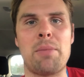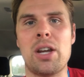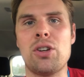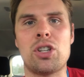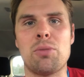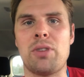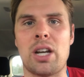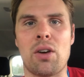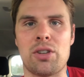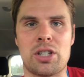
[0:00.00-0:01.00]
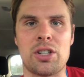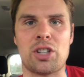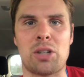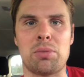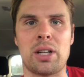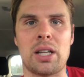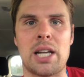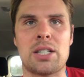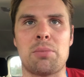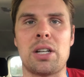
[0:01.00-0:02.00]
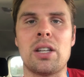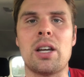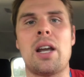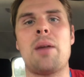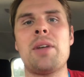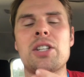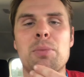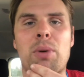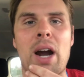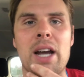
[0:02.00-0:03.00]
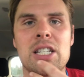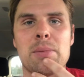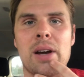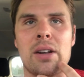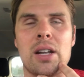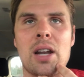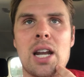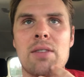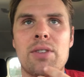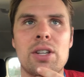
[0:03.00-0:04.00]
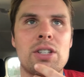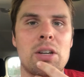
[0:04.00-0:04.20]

My YouTube video is considerably less. I mean, and I'm not surprised about any of this.